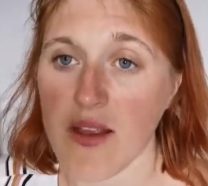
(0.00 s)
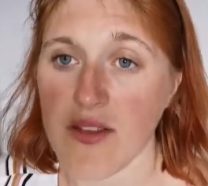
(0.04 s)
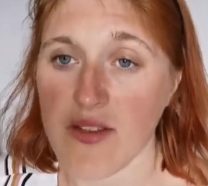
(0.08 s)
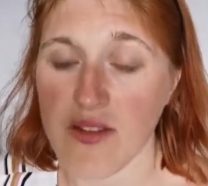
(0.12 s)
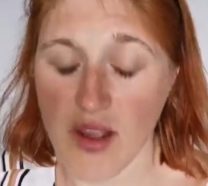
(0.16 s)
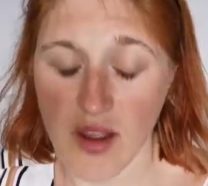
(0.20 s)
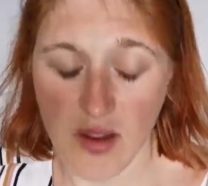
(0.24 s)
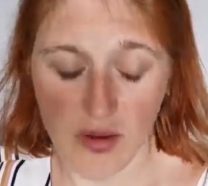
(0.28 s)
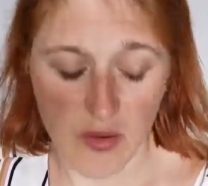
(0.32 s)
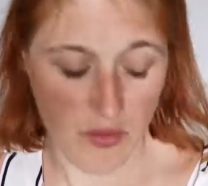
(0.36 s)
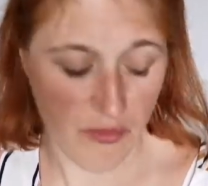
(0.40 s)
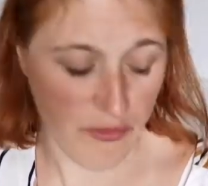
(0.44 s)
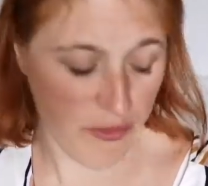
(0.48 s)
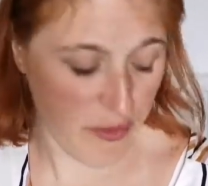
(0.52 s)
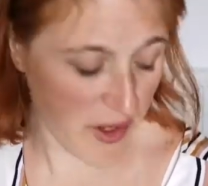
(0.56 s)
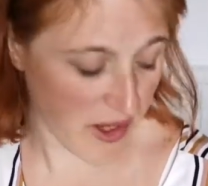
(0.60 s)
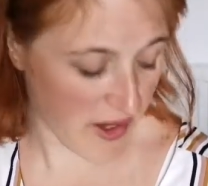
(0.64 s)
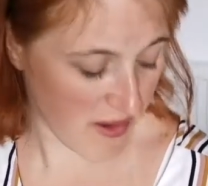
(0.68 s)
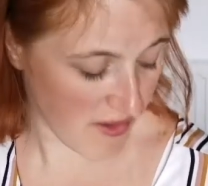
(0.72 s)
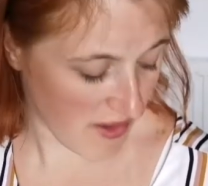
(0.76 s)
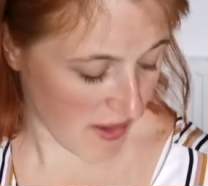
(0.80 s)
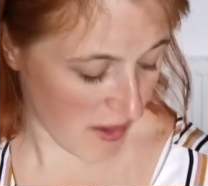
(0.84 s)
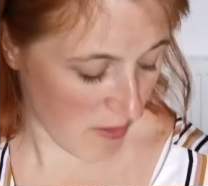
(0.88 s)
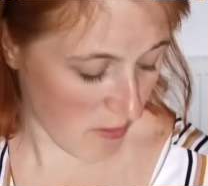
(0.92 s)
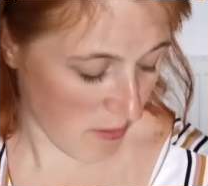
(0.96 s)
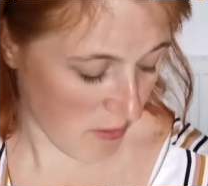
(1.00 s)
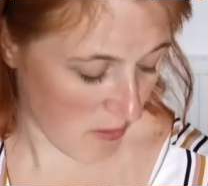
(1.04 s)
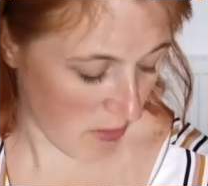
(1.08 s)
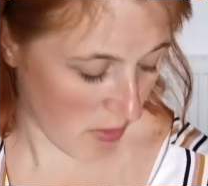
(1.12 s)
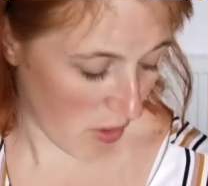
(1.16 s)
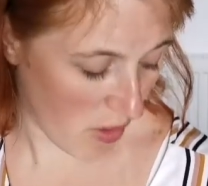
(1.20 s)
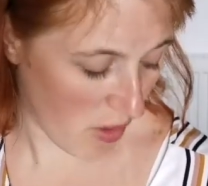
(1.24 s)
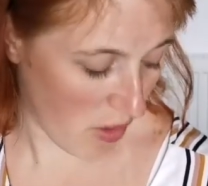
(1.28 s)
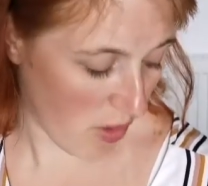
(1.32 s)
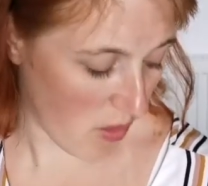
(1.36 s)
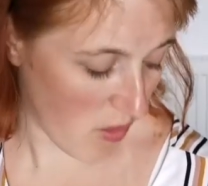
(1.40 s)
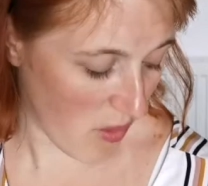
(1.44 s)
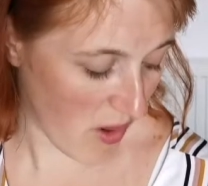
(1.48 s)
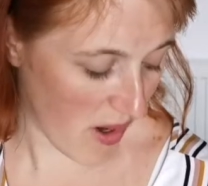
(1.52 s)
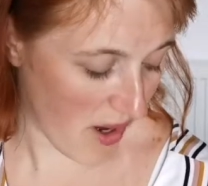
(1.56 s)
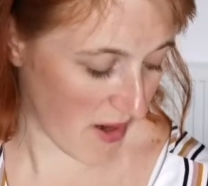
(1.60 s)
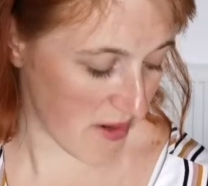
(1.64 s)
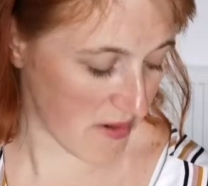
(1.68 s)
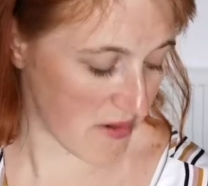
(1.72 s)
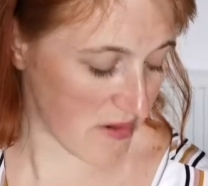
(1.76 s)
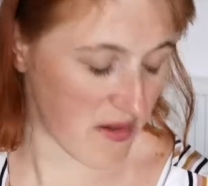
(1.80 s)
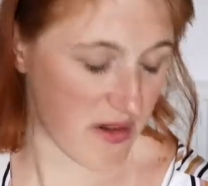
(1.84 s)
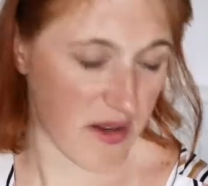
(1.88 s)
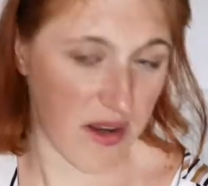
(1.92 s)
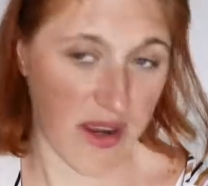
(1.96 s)
So, for example,
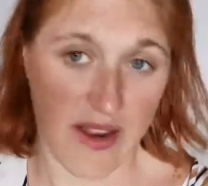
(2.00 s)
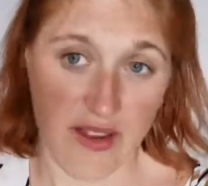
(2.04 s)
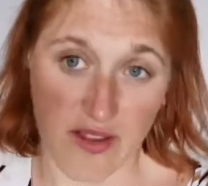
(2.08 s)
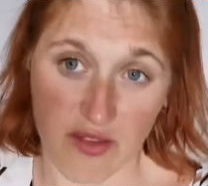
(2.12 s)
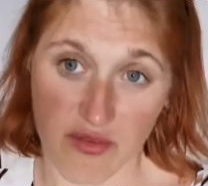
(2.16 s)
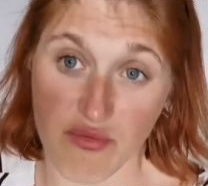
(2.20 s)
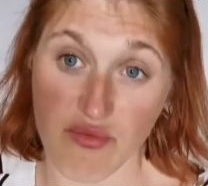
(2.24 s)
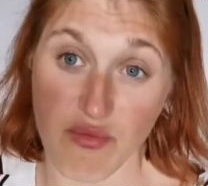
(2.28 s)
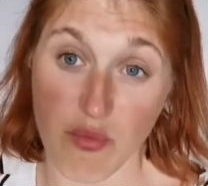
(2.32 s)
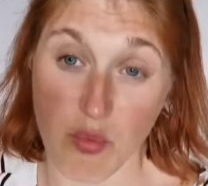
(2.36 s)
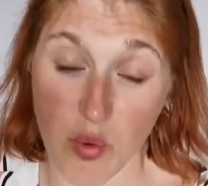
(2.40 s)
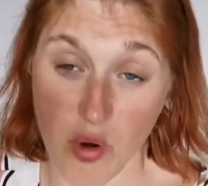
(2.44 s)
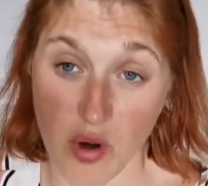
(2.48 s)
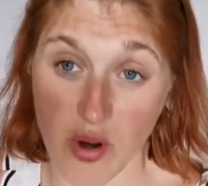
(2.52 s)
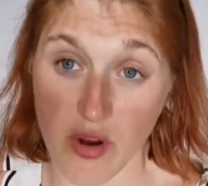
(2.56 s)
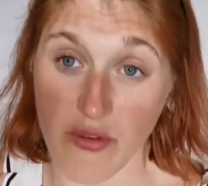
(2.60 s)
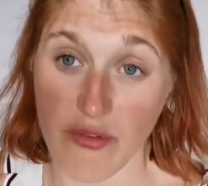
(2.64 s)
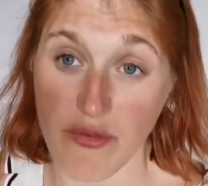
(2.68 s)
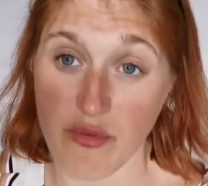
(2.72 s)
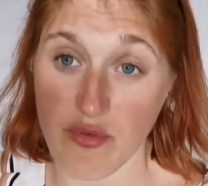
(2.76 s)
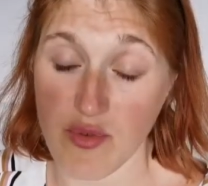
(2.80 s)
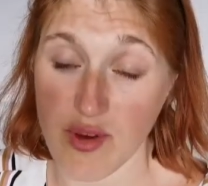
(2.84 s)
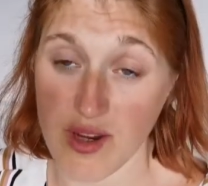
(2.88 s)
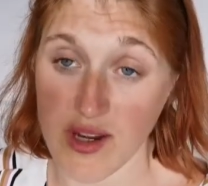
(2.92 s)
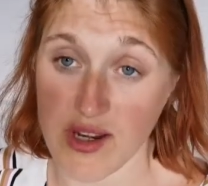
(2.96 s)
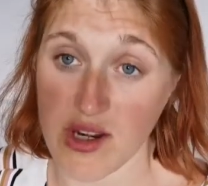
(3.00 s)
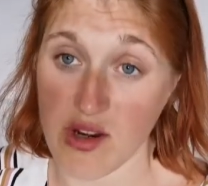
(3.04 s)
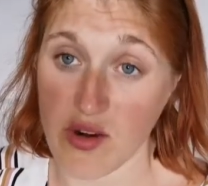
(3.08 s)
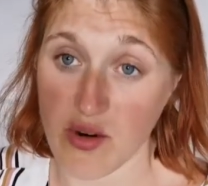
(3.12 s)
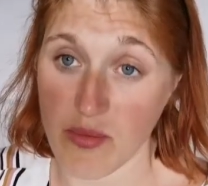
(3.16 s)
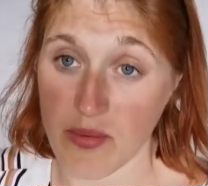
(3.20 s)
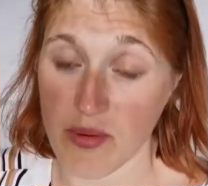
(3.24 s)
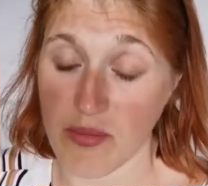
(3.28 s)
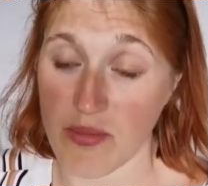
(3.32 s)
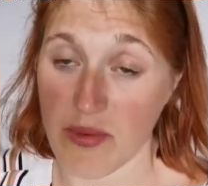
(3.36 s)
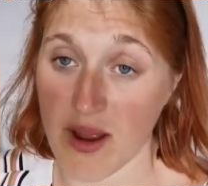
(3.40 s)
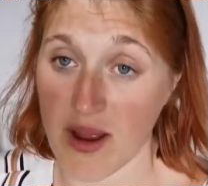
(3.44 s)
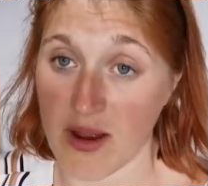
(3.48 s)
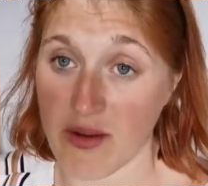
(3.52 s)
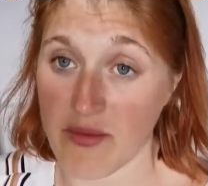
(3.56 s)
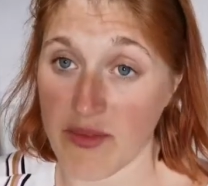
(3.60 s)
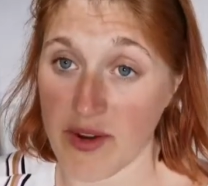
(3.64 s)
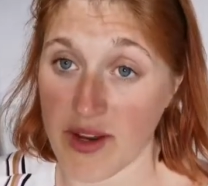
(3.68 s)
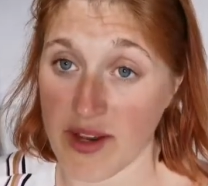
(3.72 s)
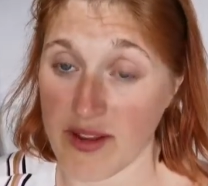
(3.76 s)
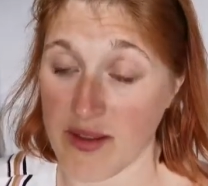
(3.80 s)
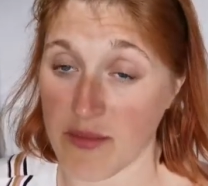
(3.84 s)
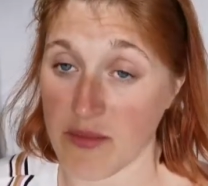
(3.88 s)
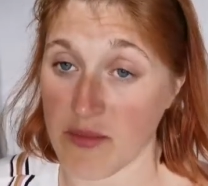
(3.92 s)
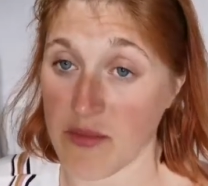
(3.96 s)
and it's worth reading up about
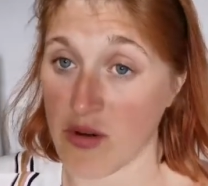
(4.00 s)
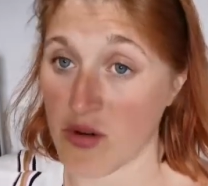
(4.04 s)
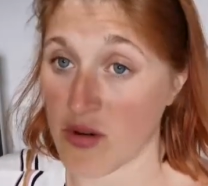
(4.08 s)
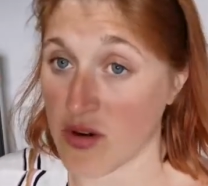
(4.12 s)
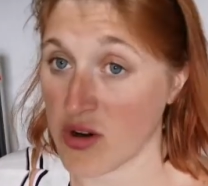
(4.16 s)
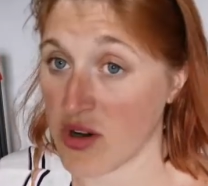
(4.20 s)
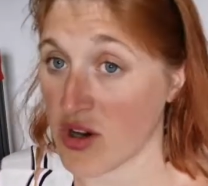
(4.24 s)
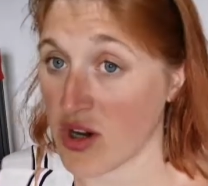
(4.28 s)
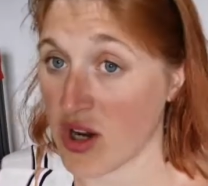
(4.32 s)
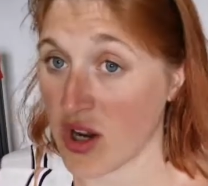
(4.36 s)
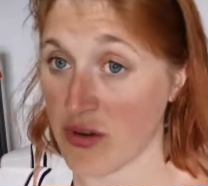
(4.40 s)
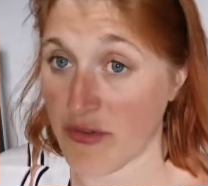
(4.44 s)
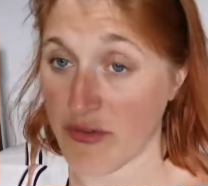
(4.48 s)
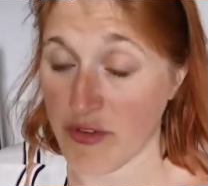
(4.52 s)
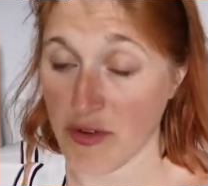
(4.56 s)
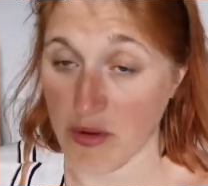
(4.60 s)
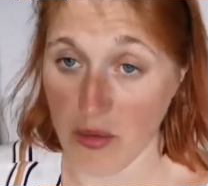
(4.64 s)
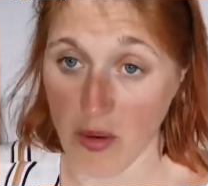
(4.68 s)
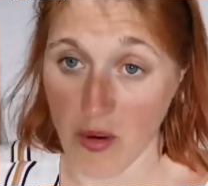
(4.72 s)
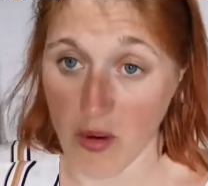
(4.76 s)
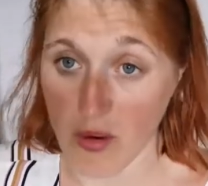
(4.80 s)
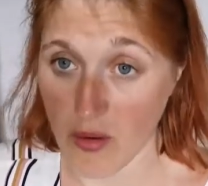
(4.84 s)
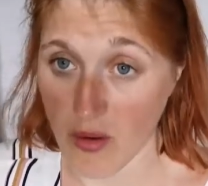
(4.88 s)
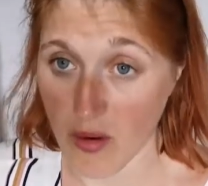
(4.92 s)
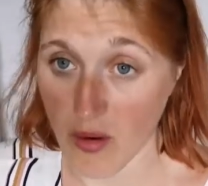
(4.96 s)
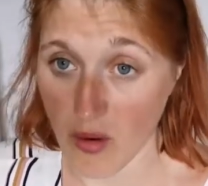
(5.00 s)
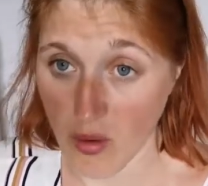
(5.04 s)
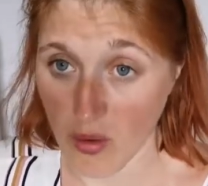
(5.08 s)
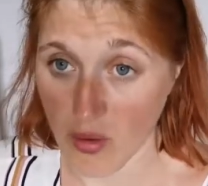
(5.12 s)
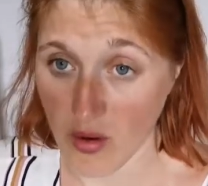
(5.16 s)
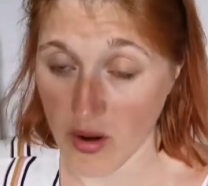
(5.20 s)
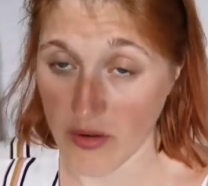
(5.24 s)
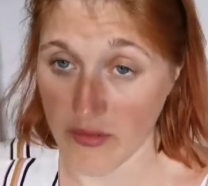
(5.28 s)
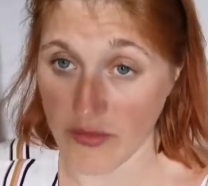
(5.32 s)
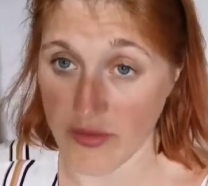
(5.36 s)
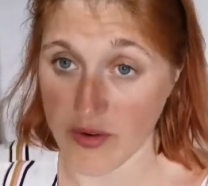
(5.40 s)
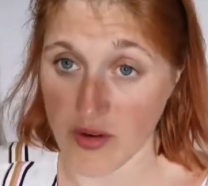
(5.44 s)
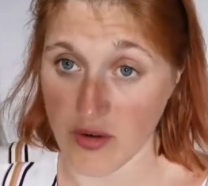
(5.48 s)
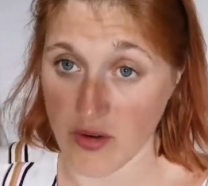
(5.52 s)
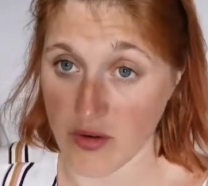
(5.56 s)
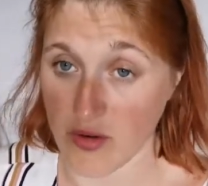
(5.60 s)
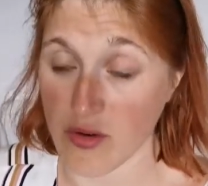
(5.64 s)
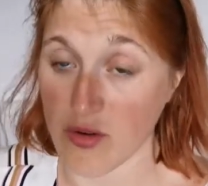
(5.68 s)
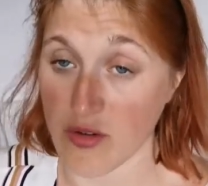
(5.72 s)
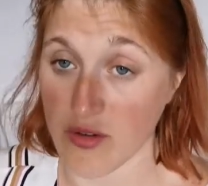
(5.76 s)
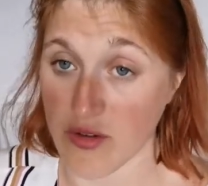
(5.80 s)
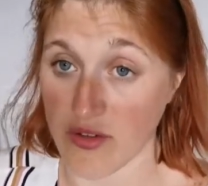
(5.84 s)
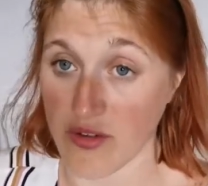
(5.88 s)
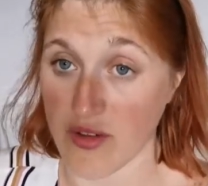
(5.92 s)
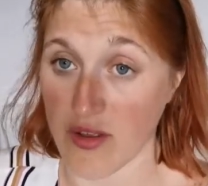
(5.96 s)
these, I'm not going to go through all of the
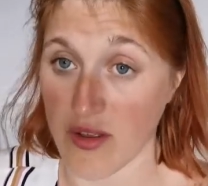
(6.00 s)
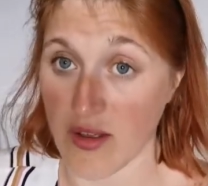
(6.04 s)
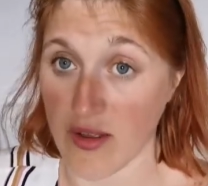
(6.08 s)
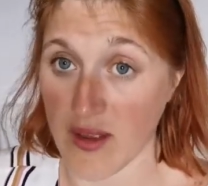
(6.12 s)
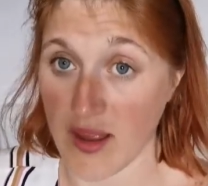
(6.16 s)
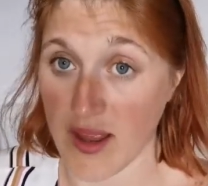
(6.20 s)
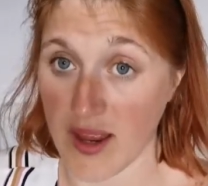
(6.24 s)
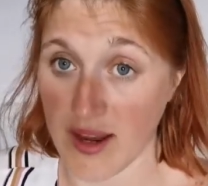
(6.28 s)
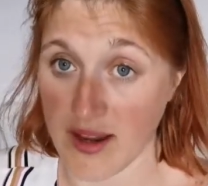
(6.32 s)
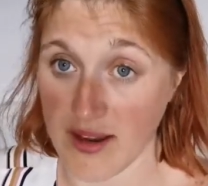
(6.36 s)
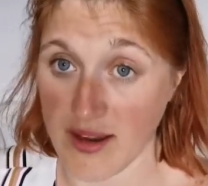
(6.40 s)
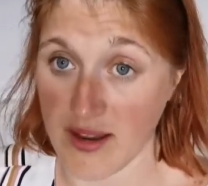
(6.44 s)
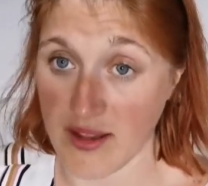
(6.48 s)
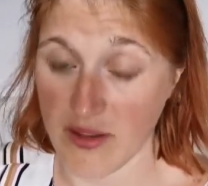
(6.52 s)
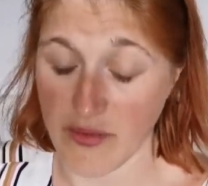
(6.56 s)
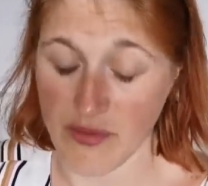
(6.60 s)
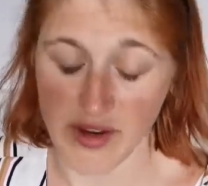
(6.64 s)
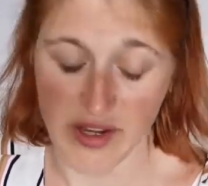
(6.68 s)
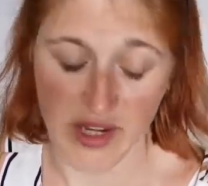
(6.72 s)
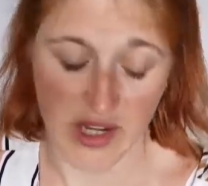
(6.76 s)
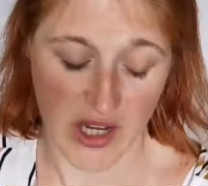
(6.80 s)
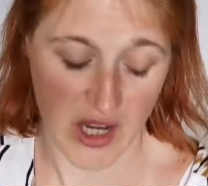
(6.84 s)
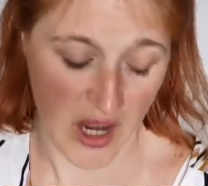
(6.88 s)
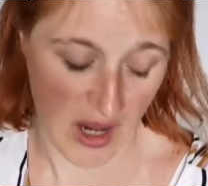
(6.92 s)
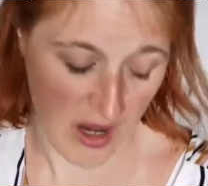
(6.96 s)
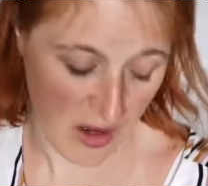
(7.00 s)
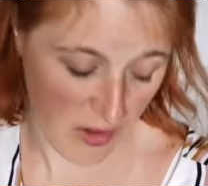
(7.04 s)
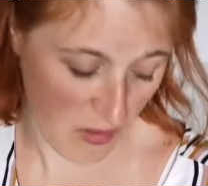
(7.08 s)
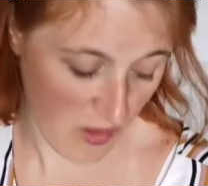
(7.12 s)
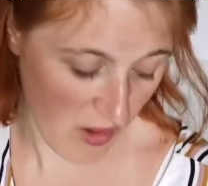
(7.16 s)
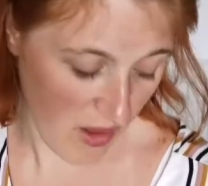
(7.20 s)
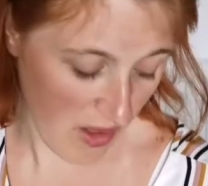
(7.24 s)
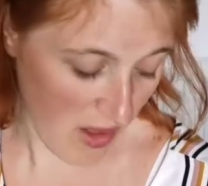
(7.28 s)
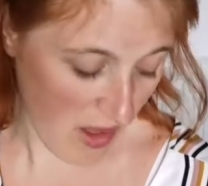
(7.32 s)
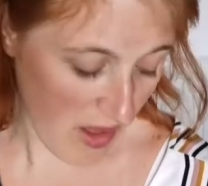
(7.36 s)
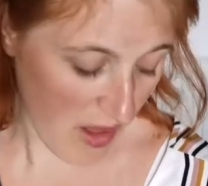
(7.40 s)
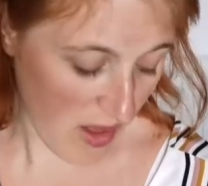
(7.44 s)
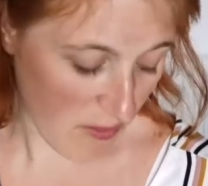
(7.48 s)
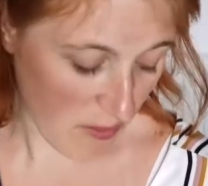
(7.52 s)
laws in this video,